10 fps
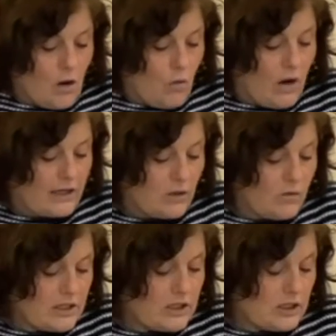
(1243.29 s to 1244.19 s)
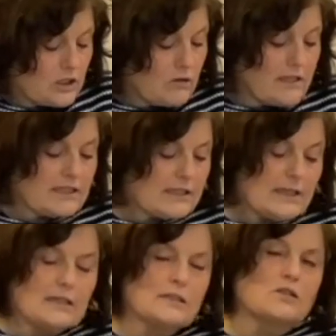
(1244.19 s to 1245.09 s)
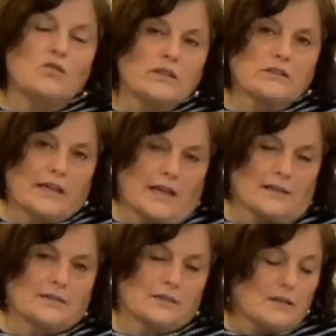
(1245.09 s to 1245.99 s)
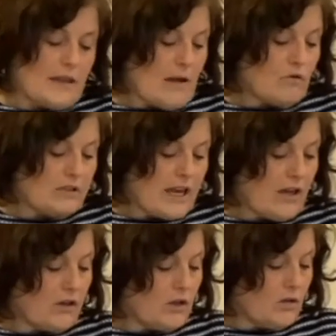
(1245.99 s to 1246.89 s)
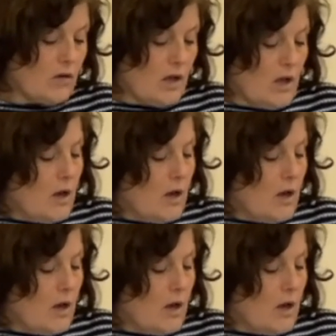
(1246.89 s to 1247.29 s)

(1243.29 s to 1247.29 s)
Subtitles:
what you want to do is get a soil test that will tell you